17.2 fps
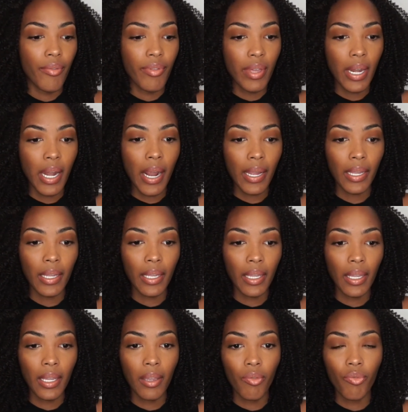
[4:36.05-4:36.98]
that I can
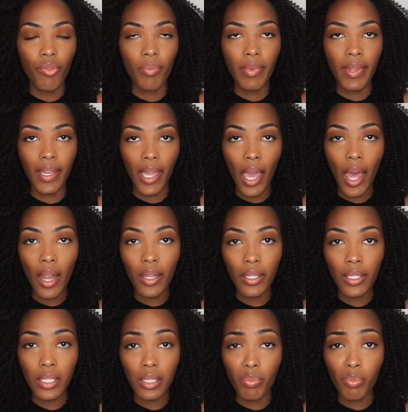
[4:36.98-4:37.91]
get from like
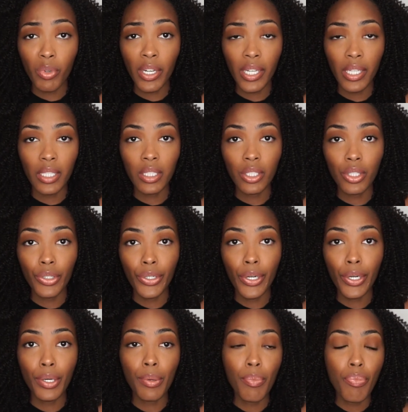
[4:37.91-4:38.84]
AliExpress, you
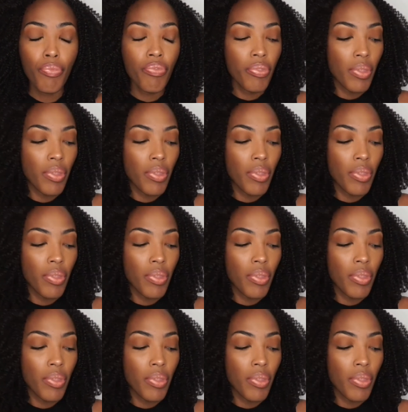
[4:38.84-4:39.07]
know,